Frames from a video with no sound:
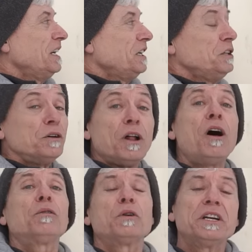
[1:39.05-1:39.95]
you'll
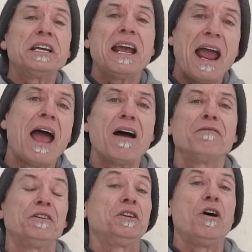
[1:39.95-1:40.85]
already have
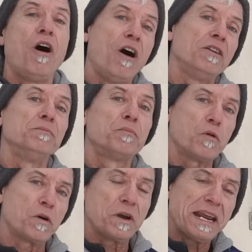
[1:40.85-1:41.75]
an
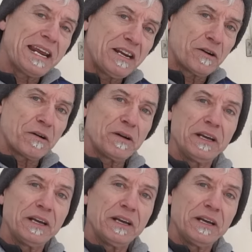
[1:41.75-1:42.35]
onboard heater.